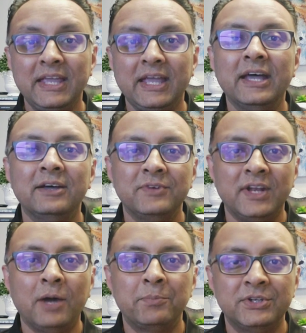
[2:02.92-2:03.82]
have
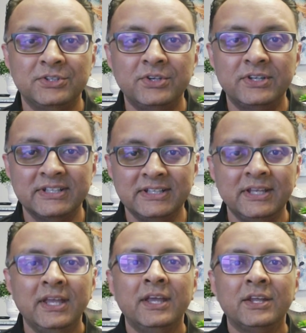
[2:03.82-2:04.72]
an
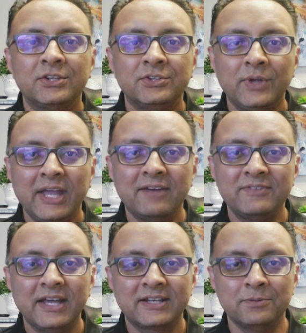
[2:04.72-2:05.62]
opportunity to have
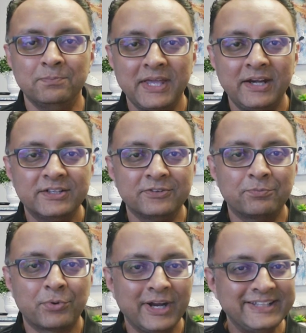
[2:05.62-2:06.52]
that
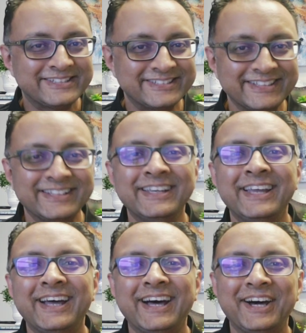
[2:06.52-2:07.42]
competitive pricing
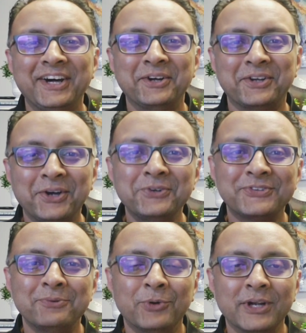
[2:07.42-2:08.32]
go
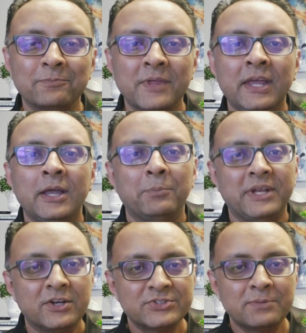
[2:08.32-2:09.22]
somewhere.
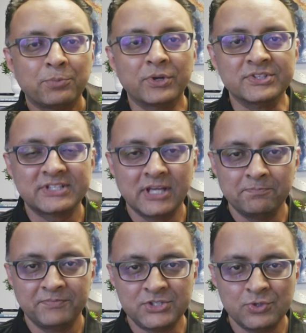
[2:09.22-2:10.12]
But here's an important
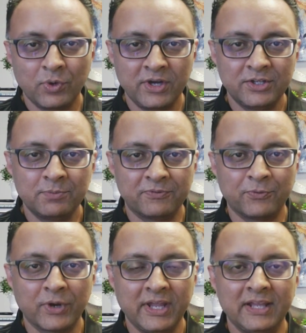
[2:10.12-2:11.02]
step that you want to do
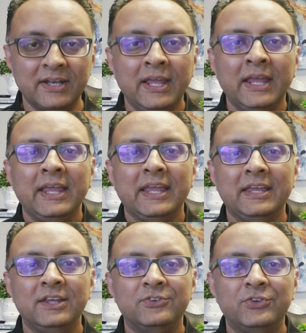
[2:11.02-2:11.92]
beforehand,
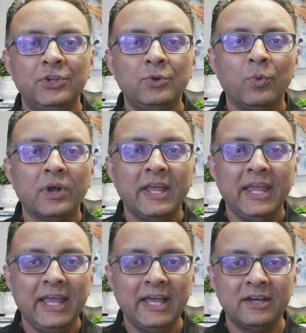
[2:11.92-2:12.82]
is you want to
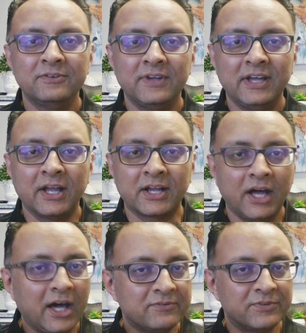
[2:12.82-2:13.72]
have a
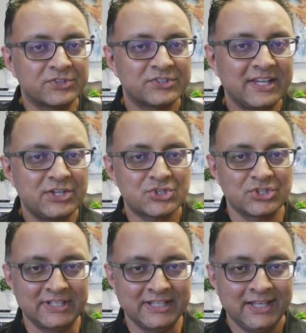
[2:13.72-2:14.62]

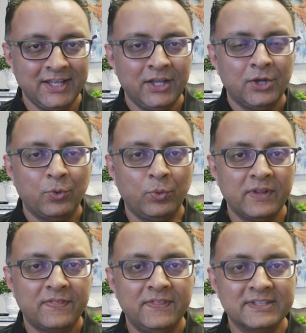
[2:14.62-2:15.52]
conversation
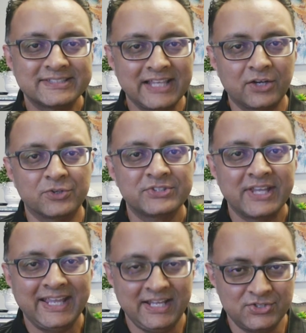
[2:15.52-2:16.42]
with the seller's
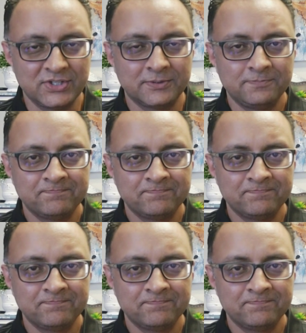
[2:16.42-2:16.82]
agent,